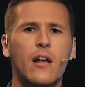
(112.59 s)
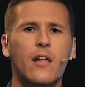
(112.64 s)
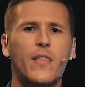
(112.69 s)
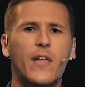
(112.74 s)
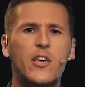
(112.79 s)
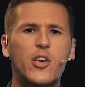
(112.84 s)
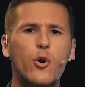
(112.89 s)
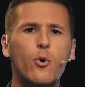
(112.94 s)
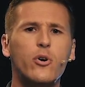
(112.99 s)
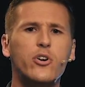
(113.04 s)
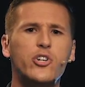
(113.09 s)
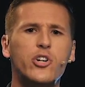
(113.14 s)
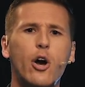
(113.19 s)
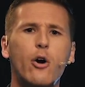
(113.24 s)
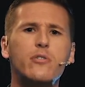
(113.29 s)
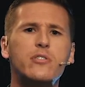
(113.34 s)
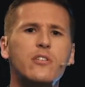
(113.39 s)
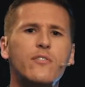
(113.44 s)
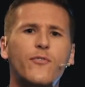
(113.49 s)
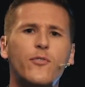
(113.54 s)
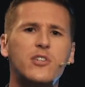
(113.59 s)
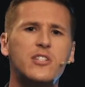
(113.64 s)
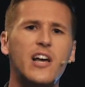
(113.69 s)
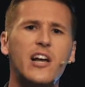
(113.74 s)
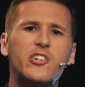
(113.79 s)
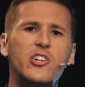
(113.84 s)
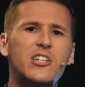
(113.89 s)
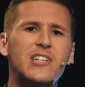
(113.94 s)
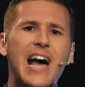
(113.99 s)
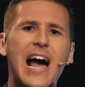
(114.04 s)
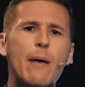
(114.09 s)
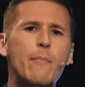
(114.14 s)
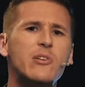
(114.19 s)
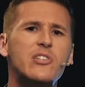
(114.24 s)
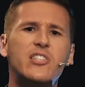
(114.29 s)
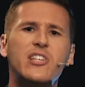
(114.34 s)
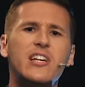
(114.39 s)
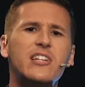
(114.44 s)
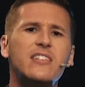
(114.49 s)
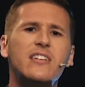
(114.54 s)
that you were chosen for such a time
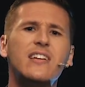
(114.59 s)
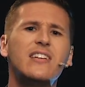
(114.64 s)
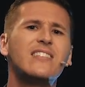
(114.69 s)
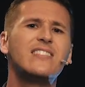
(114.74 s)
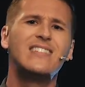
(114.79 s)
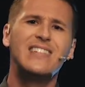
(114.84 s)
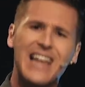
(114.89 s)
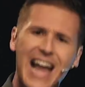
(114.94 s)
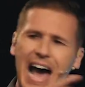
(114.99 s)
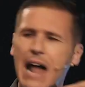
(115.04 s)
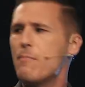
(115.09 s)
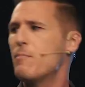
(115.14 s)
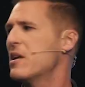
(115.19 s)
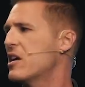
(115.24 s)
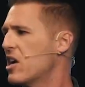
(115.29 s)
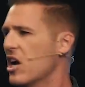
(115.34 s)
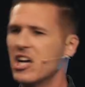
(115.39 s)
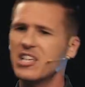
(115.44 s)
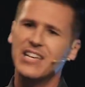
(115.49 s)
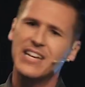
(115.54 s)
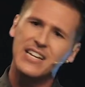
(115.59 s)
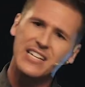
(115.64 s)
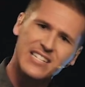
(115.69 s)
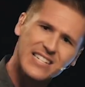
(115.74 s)
as this, and it is not because